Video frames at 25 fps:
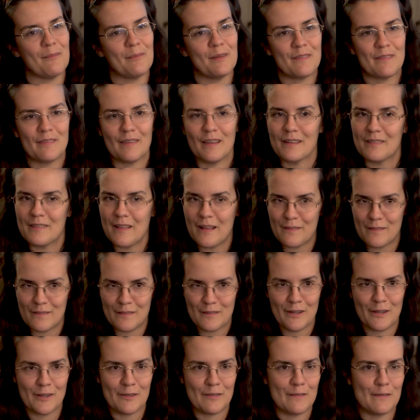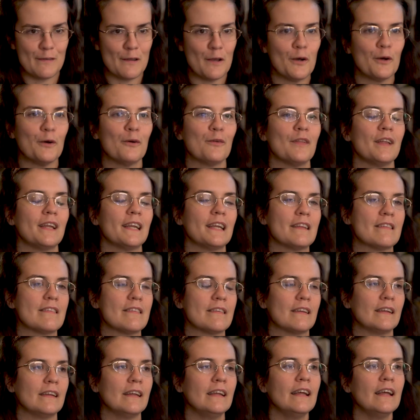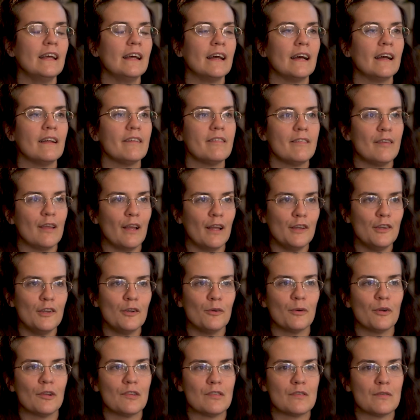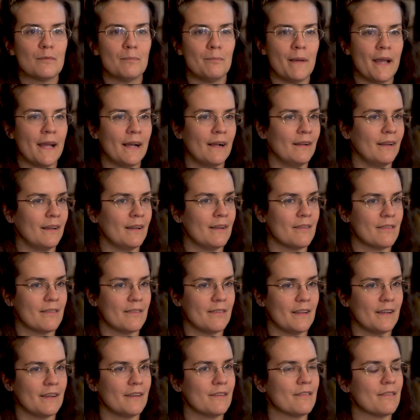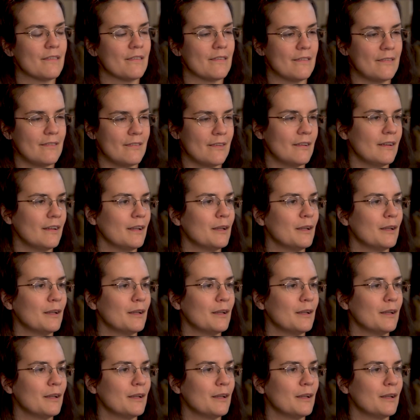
It's like, that's not so, that it's a tenuous balance, that it's still